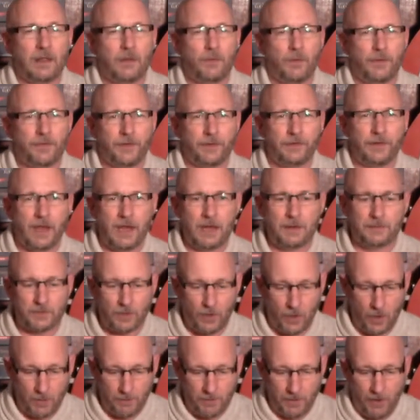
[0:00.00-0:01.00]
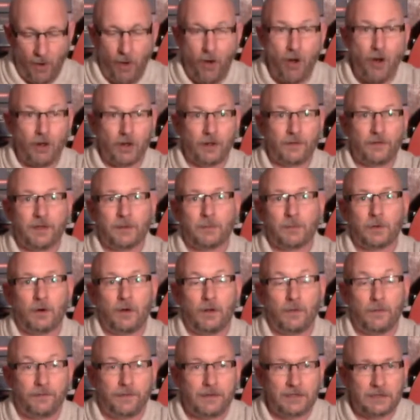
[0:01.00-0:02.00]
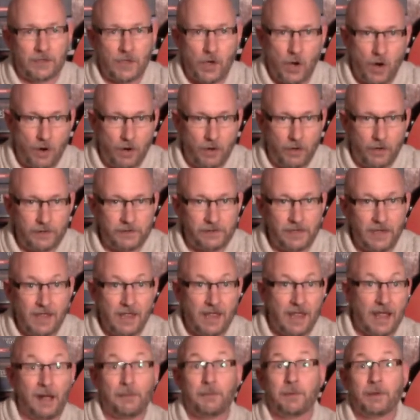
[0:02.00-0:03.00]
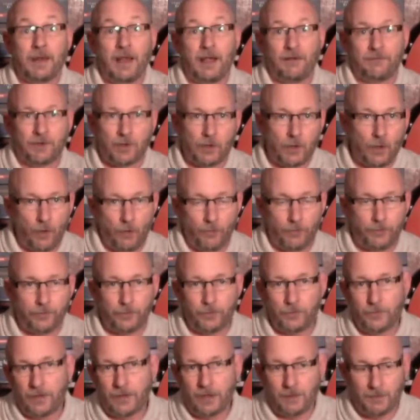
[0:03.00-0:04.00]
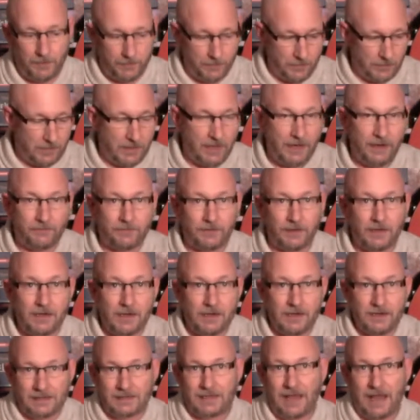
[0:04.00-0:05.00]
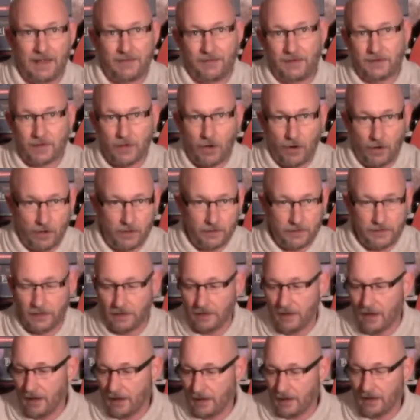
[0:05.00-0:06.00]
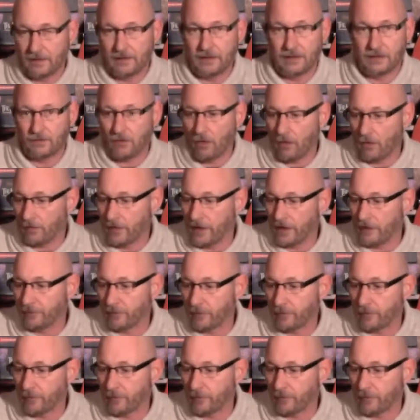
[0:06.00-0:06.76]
what their names are, but all of them are on these cards. I'm going to have to go through them. I'm going to have to scan these cards and get these all ready for